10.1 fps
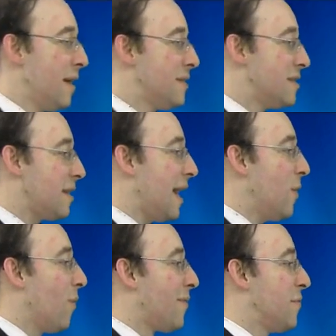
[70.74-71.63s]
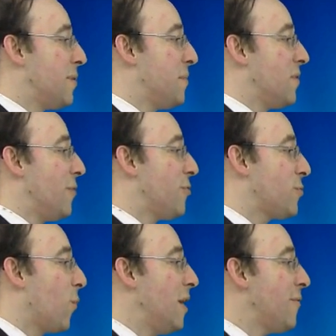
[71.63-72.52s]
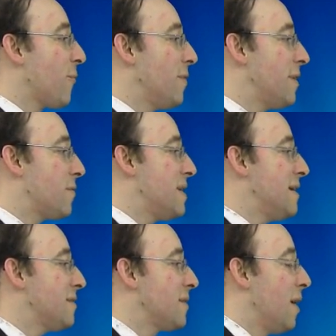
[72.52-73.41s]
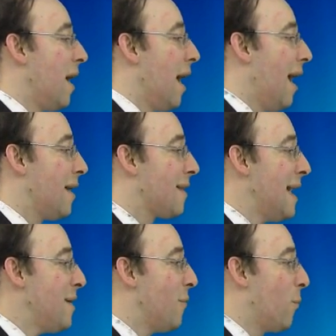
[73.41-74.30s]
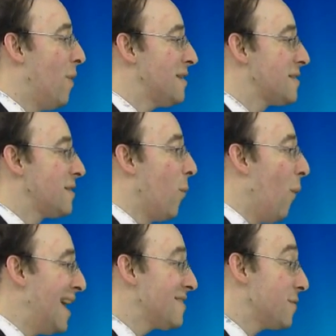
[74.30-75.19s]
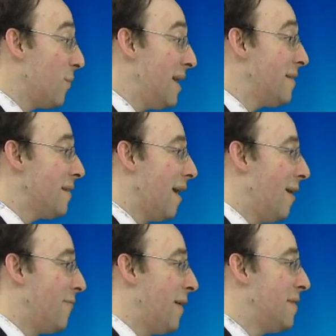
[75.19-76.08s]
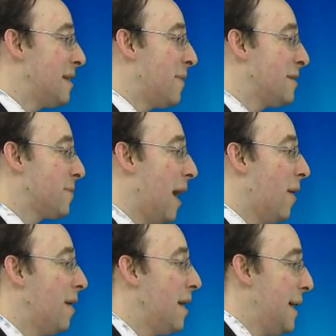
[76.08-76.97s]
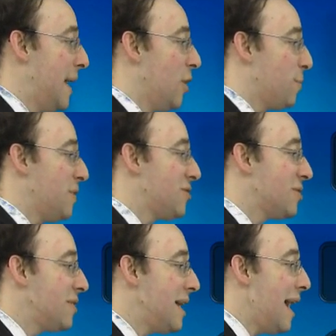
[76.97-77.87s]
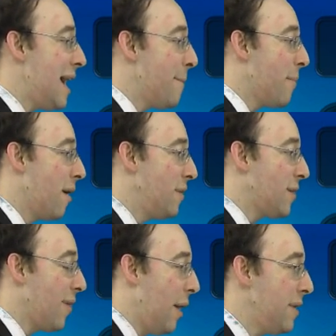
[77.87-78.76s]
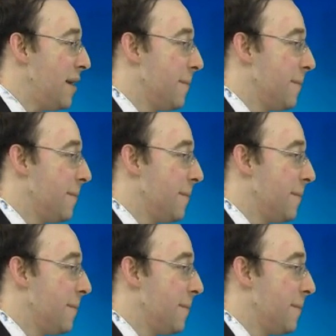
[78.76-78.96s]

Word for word: tonight will blow temperature 24 degrees, a light west, west wind of 5 to 10 miles per hour. It'll be chilly and partly cloudy.